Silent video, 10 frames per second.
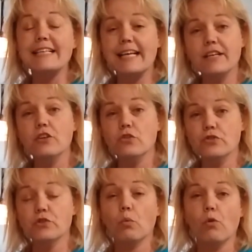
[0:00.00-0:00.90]
I tend to
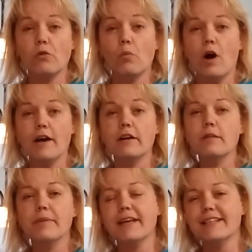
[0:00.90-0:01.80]
use the warm
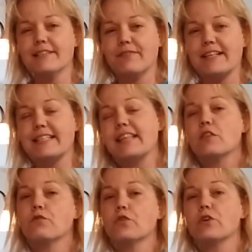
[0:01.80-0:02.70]
water because if I
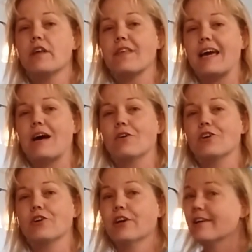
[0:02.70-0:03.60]
set the food on the
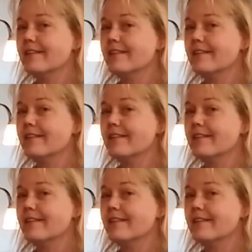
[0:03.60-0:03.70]
counter,